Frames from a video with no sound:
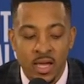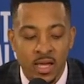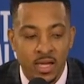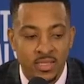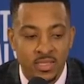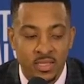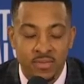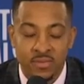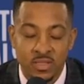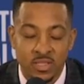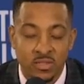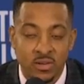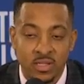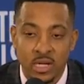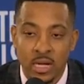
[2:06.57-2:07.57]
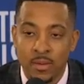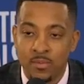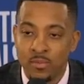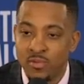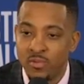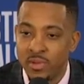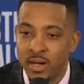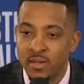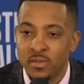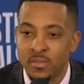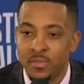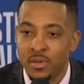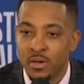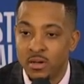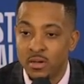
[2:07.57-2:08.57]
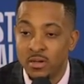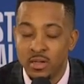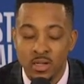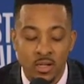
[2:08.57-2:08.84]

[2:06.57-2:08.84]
And Steph does a great job of moving without the ball.